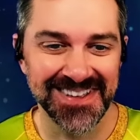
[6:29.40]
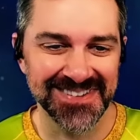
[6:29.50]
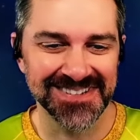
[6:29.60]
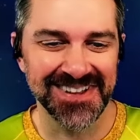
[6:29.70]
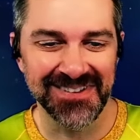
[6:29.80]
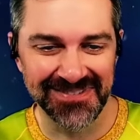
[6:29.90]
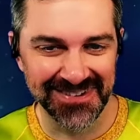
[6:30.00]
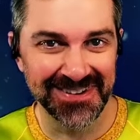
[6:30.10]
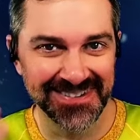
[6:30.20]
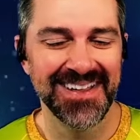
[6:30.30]
other stuff
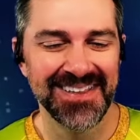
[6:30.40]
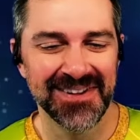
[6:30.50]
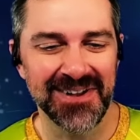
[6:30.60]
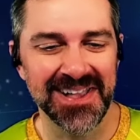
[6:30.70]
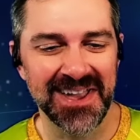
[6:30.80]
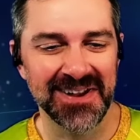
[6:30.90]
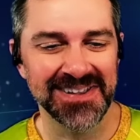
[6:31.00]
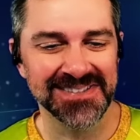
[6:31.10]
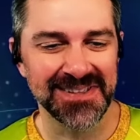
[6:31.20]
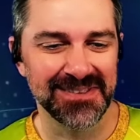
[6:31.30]
through, you know,
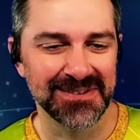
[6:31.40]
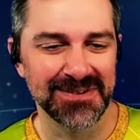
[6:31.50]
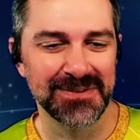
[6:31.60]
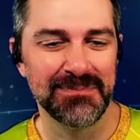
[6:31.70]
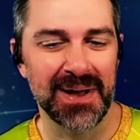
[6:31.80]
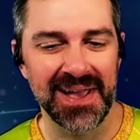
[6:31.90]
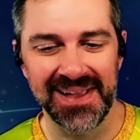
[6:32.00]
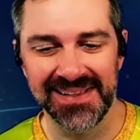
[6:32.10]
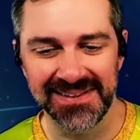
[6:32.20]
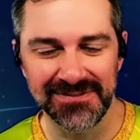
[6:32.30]
vicariously through
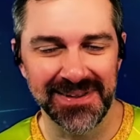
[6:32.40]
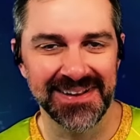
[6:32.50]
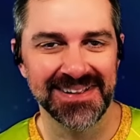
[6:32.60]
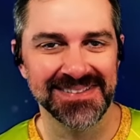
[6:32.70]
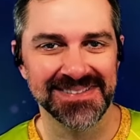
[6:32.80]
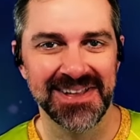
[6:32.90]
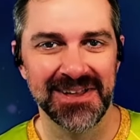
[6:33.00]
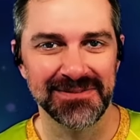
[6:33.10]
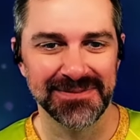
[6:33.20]
Pike and Vina and stuff.